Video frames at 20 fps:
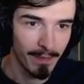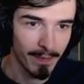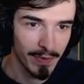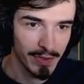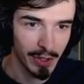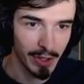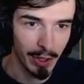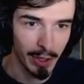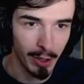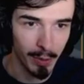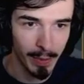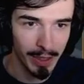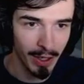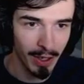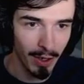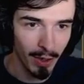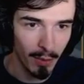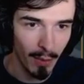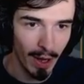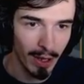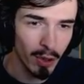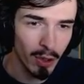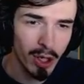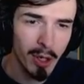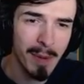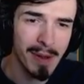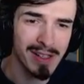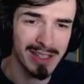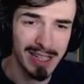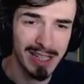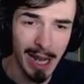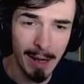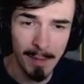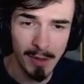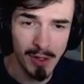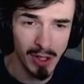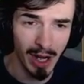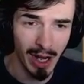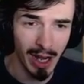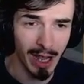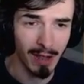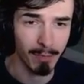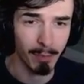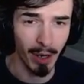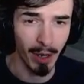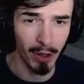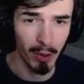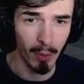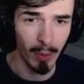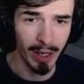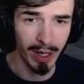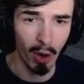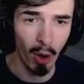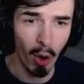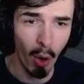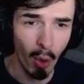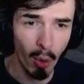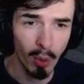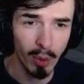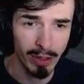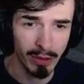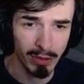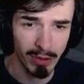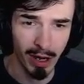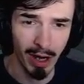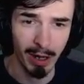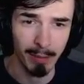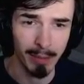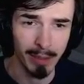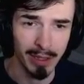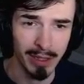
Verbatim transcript: So here we go, and look how much damage I have, by the way. Holy crap,